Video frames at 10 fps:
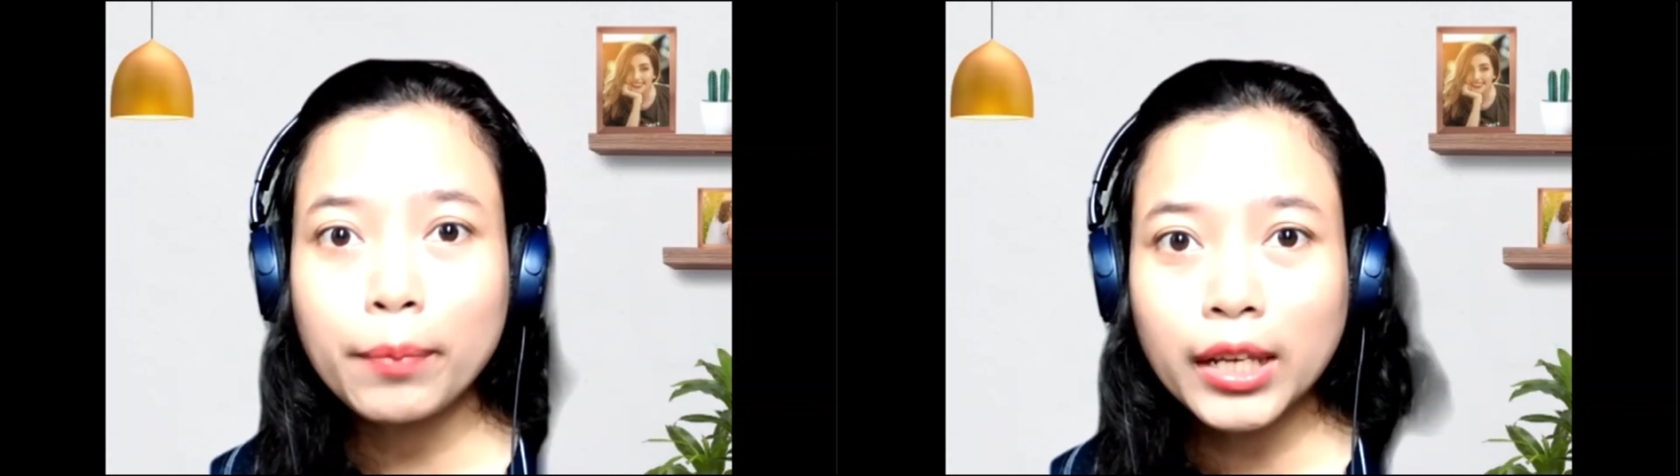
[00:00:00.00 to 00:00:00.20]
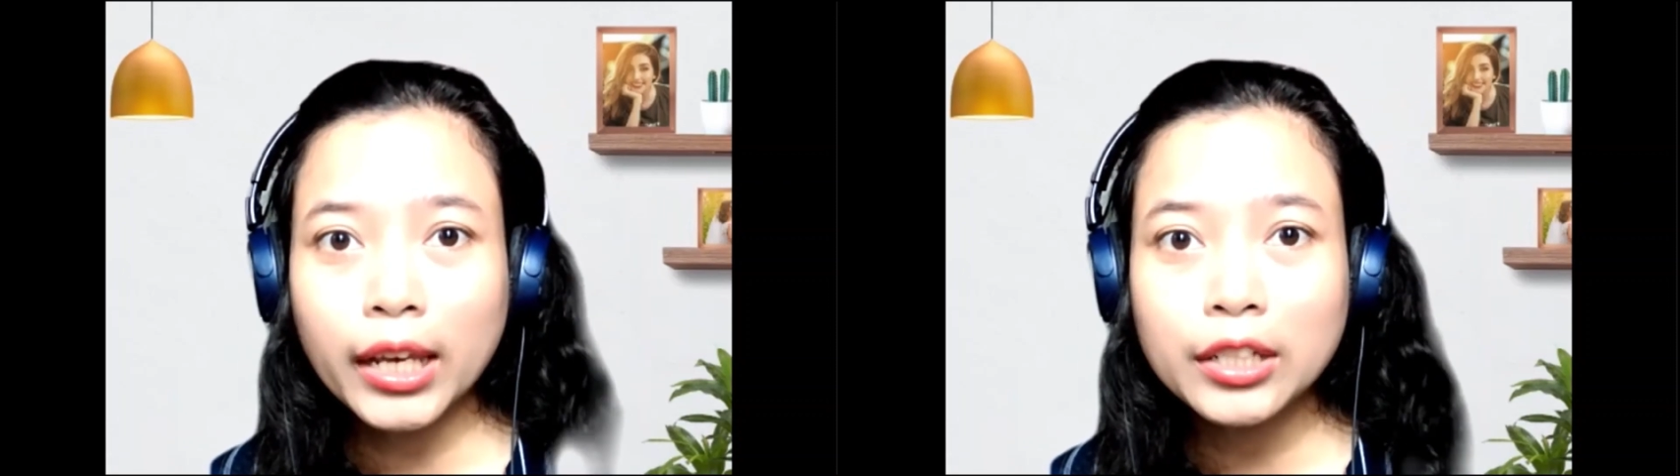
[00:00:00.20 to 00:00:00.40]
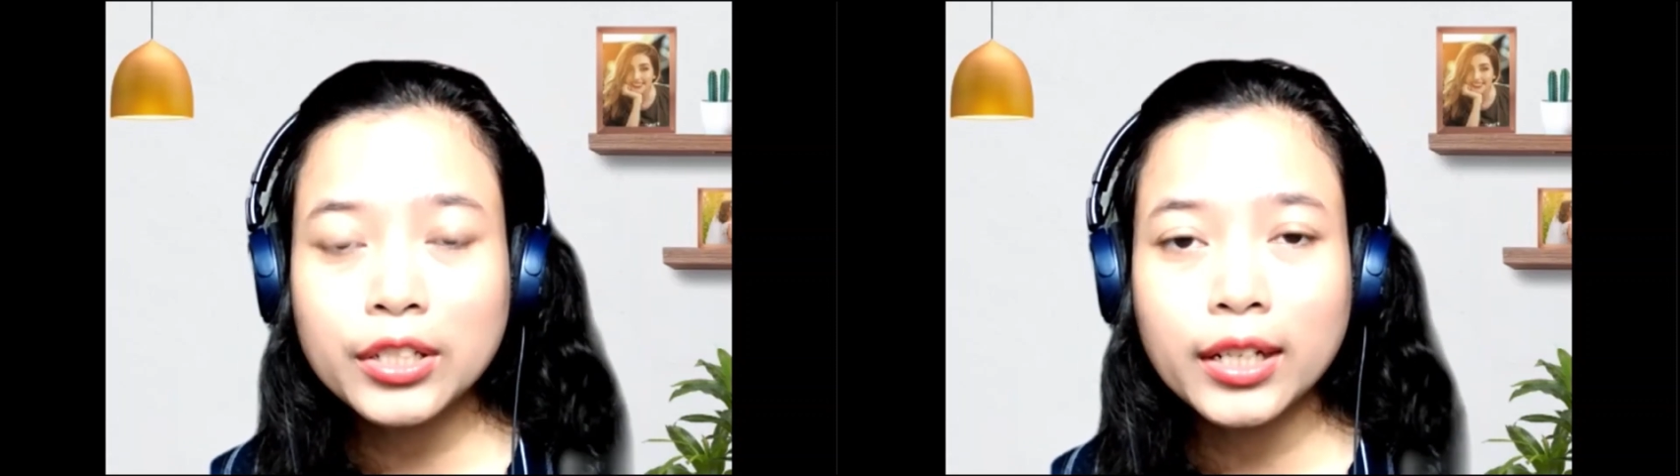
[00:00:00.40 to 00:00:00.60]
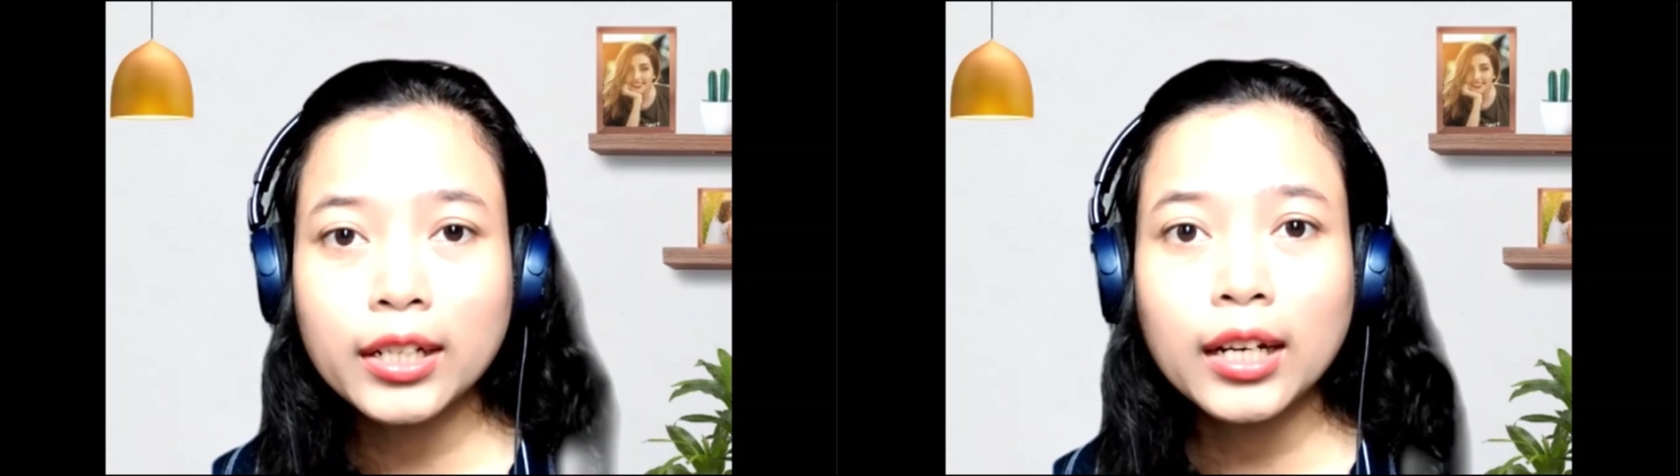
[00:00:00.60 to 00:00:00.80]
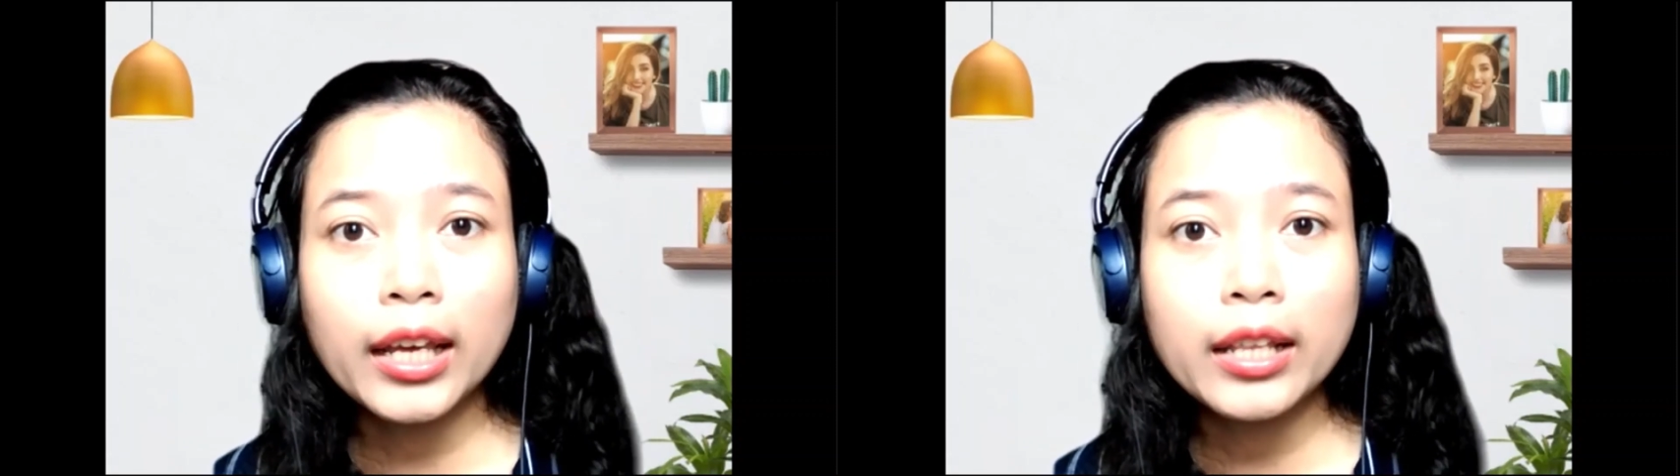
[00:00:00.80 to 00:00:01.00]

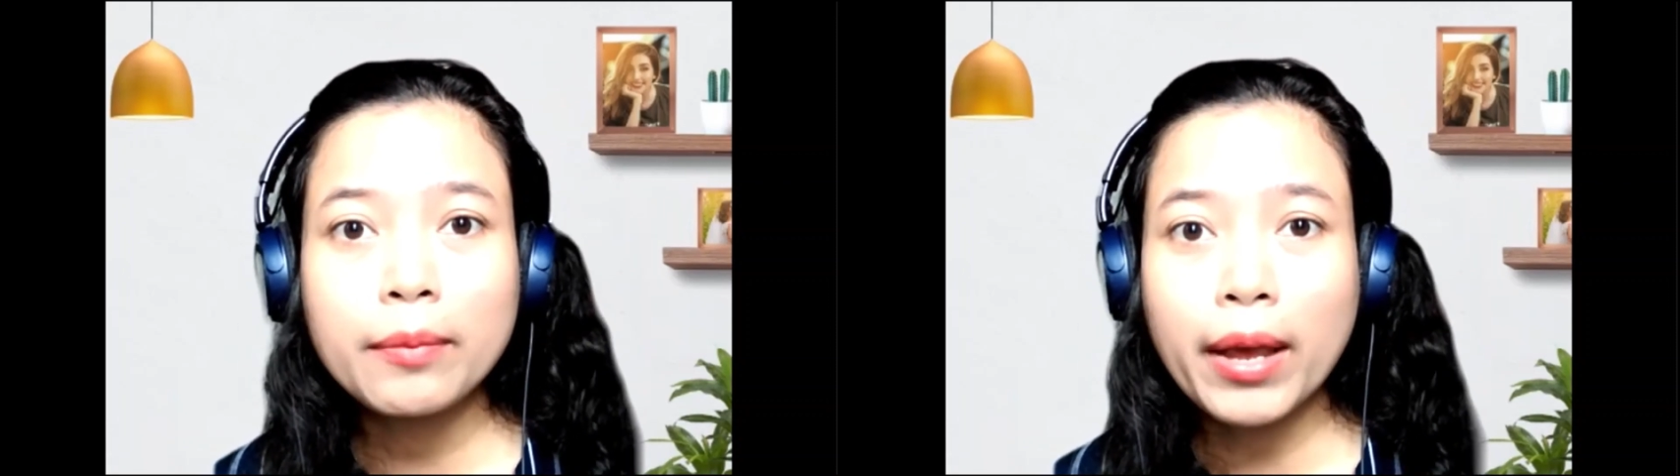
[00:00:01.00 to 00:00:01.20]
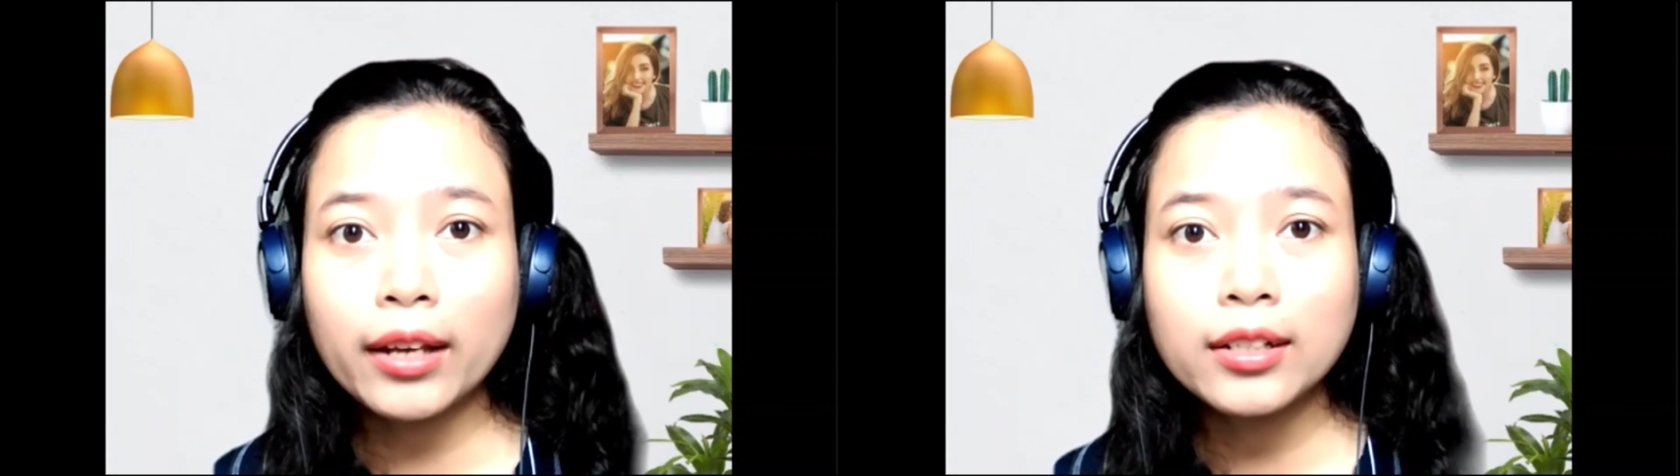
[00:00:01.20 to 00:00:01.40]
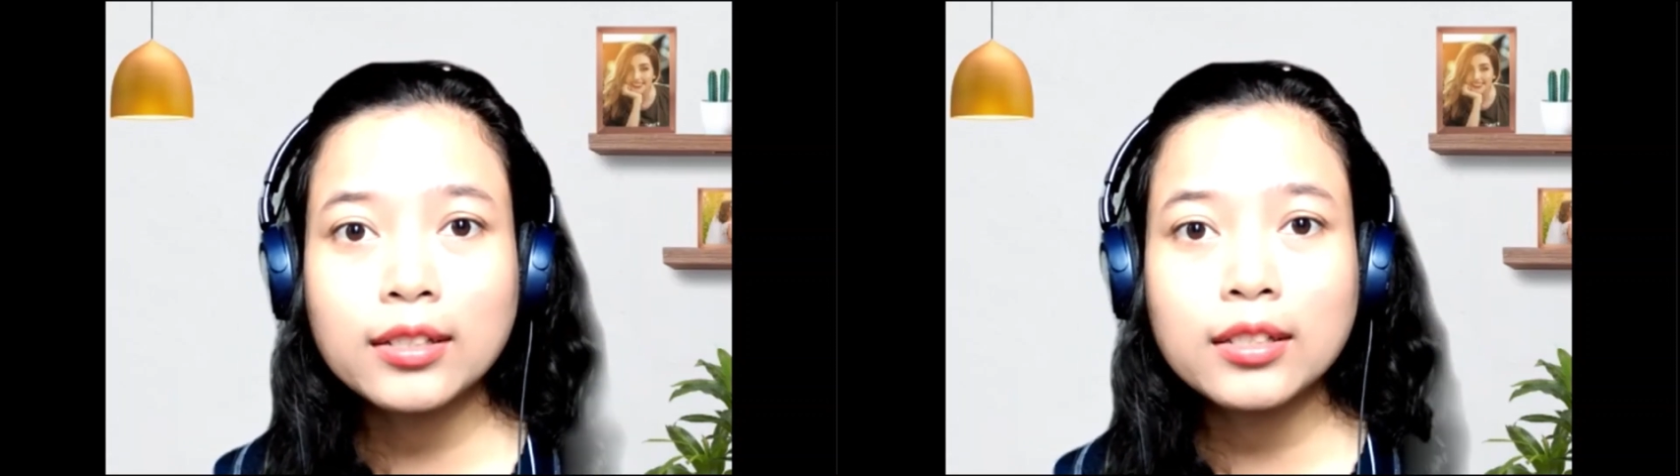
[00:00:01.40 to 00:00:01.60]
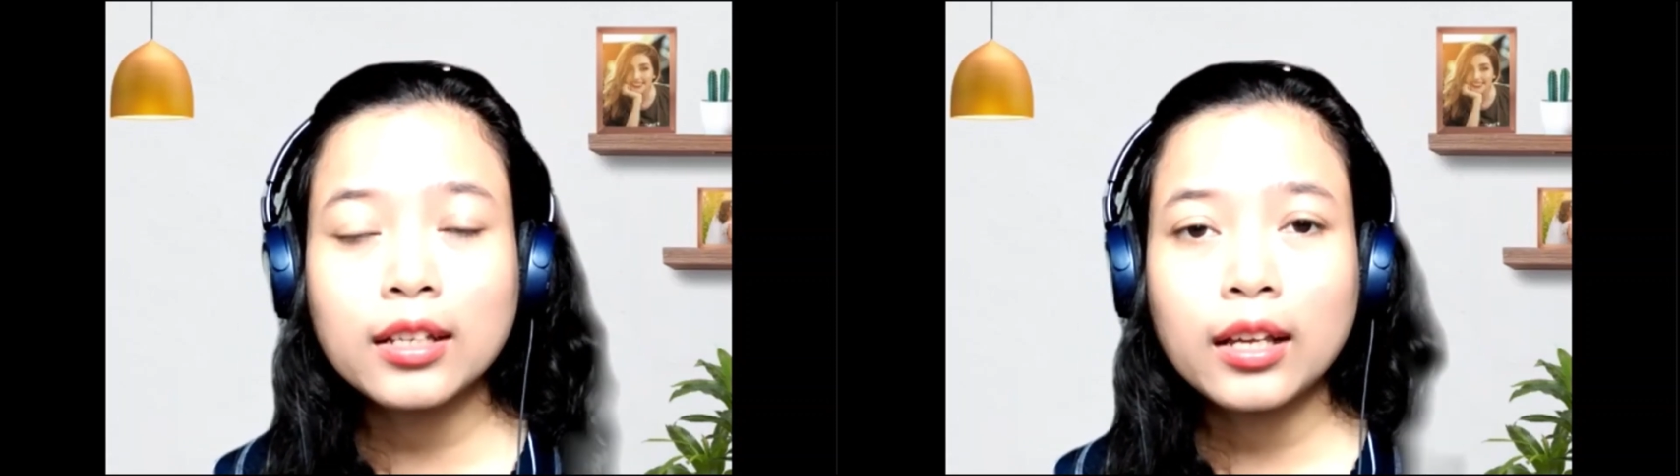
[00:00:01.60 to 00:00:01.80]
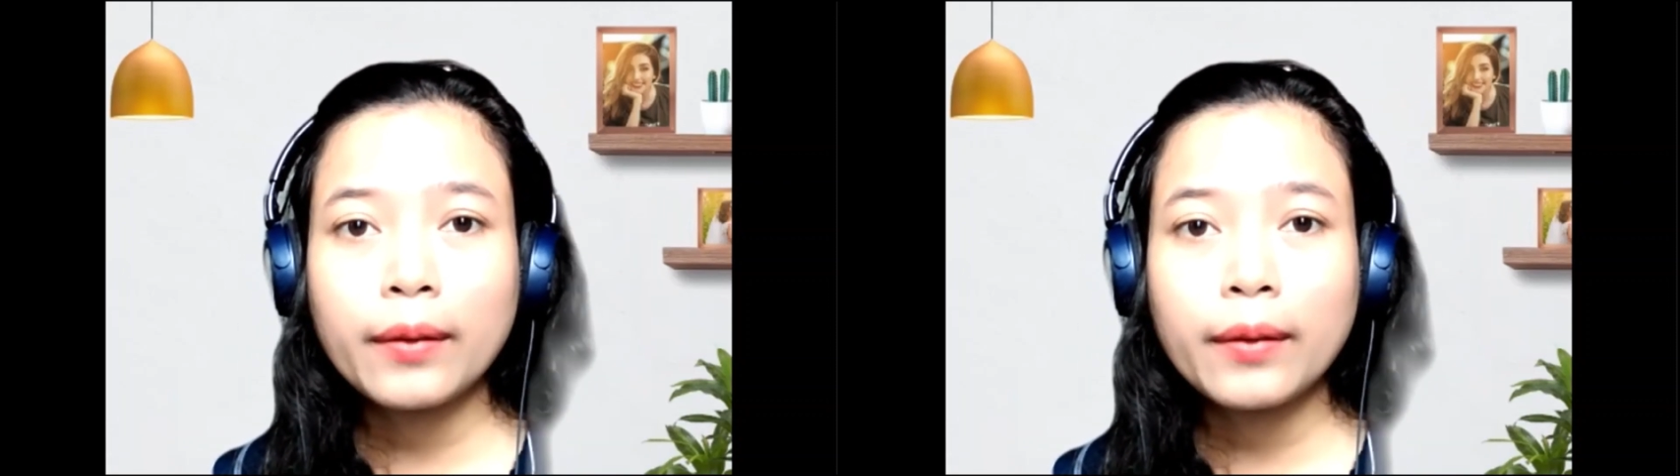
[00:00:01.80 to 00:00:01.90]
application in the mechanics.